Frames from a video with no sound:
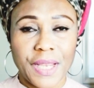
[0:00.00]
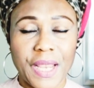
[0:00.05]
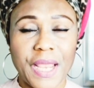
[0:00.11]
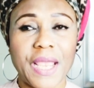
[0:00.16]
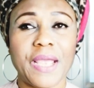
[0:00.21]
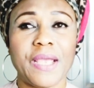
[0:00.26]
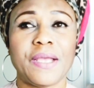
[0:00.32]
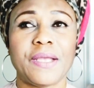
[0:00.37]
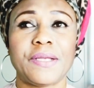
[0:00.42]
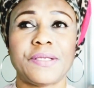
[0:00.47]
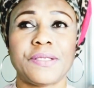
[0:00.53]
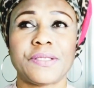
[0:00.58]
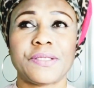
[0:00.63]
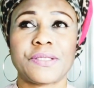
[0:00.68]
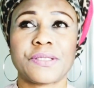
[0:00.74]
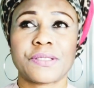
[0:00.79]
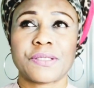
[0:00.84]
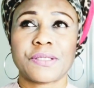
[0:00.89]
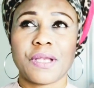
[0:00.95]

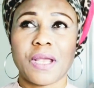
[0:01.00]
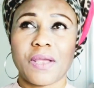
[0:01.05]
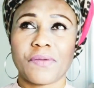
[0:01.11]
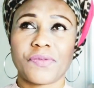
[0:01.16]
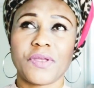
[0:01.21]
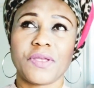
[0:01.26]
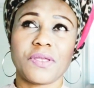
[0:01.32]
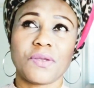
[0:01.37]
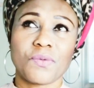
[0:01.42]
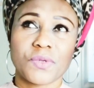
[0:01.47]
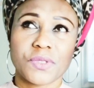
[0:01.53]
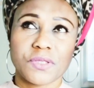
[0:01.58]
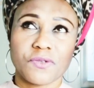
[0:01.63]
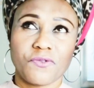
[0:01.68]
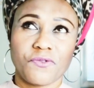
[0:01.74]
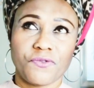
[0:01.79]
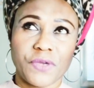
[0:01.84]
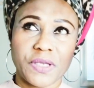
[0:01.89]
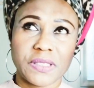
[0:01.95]
and I think it was
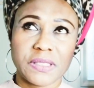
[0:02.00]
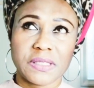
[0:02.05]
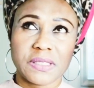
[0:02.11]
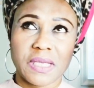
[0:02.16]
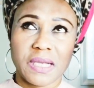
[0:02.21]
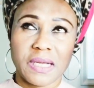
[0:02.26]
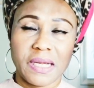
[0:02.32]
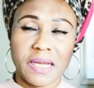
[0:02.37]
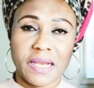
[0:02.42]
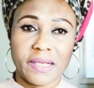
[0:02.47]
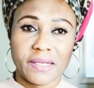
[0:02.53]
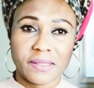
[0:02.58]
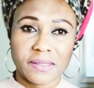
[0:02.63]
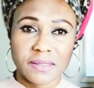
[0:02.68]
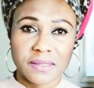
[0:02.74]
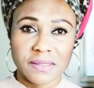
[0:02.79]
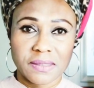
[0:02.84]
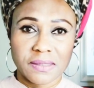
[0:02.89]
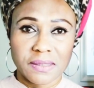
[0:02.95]
the first
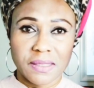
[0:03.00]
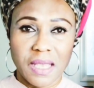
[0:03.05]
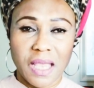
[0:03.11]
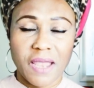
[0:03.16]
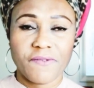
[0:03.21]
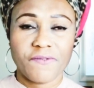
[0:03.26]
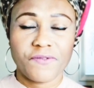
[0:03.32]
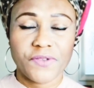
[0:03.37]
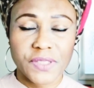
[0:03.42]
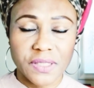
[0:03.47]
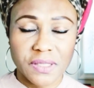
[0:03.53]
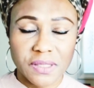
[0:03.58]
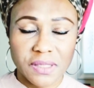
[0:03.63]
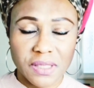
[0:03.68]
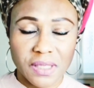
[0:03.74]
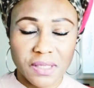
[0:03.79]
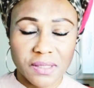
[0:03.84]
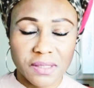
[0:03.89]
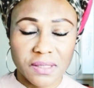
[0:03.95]
LS I
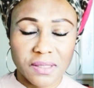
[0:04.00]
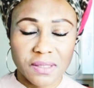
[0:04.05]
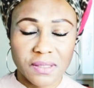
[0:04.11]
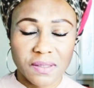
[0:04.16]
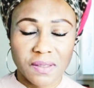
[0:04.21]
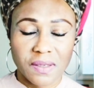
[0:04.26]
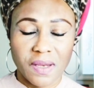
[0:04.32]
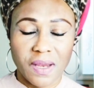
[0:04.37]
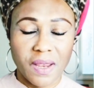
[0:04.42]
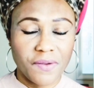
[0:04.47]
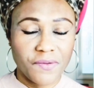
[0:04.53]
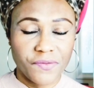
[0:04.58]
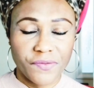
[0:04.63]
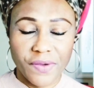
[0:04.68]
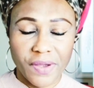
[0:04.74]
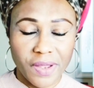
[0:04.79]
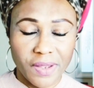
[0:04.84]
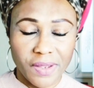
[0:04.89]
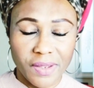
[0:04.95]
visited
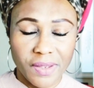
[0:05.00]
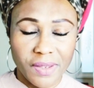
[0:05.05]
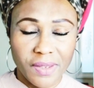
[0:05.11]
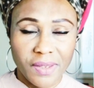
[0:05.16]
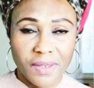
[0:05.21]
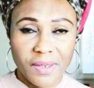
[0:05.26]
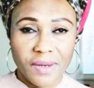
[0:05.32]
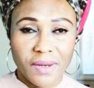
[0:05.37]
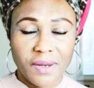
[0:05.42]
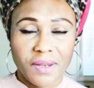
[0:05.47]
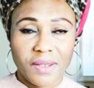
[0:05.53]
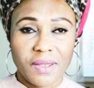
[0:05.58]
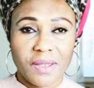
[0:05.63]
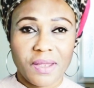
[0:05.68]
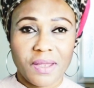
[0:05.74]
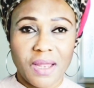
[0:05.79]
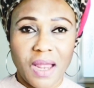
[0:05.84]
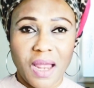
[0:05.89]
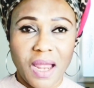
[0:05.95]
ever,
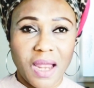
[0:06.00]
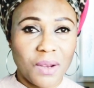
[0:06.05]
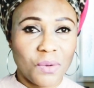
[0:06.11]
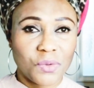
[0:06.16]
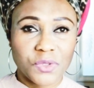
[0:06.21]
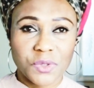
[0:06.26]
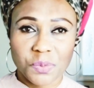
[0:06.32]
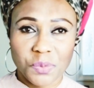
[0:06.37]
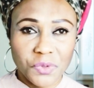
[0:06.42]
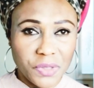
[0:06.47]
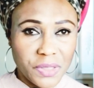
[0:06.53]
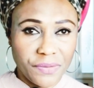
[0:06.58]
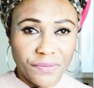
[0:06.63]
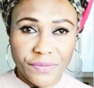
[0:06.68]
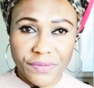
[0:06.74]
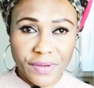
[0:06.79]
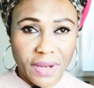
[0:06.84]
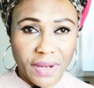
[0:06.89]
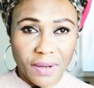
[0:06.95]
I was
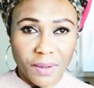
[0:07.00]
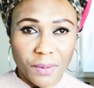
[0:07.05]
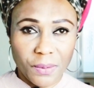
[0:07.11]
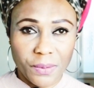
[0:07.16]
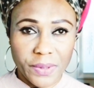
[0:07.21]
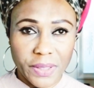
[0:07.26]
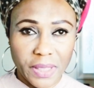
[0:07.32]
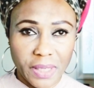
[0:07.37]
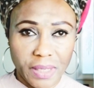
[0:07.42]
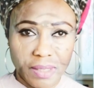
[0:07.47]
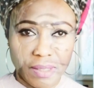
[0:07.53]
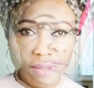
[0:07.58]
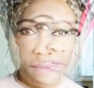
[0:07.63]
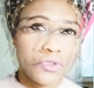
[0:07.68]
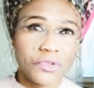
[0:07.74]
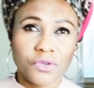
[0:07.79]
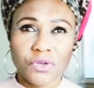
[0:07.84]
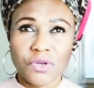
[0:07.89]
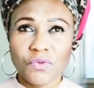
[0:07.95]
bullied there, okay?
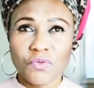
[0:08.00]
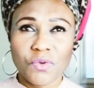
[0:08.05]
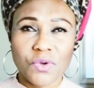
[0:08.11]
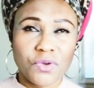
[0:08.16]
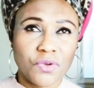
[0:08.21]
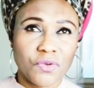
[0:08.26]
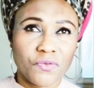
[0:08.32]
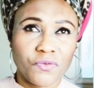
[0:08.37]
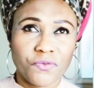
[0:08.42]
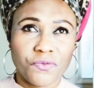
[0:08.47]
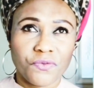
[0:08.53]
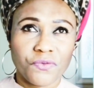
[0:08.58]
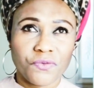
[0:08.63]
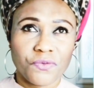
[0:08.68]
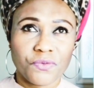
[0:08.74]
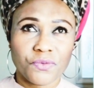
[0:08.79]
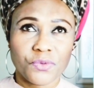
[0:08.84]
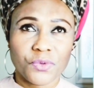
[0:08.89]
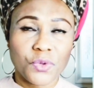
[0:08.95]
During one of
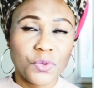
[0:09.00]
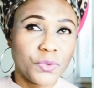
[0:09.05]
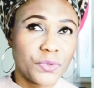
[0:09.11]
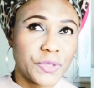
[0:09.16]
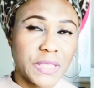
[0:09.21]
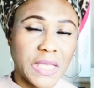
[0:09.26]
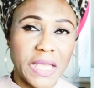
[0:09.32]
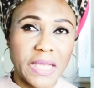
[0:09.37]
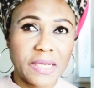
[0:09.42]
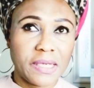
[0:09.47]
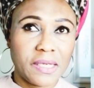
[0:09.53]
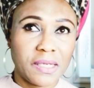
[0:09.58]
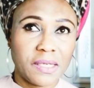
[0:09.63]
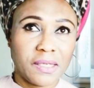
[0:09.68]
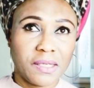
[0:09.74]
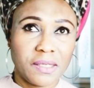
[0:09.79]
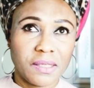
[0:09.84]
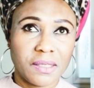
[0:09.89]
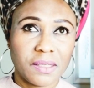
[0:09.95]
those
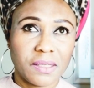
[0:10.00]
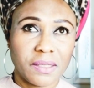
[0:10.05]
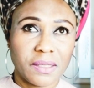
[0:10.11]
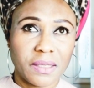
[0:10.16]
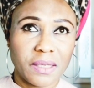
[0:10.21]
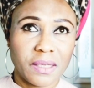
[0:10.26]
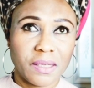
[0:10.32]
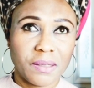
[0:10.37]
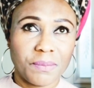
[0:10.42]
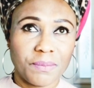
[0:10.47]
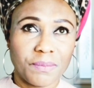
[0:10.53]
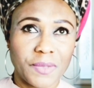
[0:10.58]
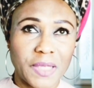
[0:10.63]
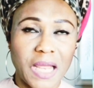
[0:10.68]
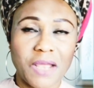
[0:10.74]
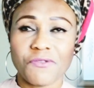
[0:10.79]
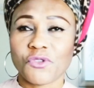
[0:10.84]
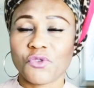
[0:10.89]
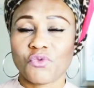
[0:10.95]
early
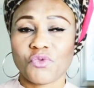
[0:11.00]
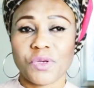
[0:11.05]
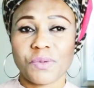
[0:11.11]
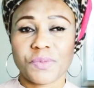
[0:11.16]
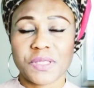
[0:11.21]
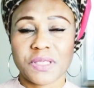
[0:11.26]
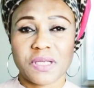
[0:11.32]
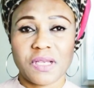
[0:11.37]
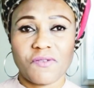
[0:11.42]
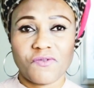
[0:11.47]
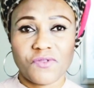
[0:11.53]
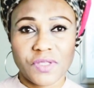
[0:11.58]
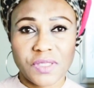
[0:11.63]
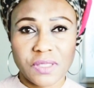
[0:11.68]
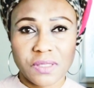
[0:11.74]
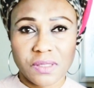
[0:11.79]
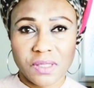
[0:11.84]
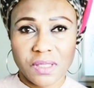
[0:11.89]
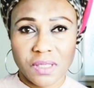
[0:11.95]
live streams that I
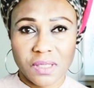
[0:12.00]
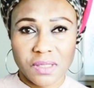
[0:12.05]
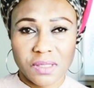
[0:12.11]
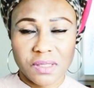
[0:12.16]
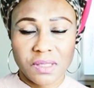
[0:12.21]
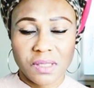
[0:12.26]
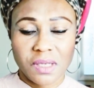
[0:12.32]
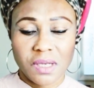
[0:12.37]
visited,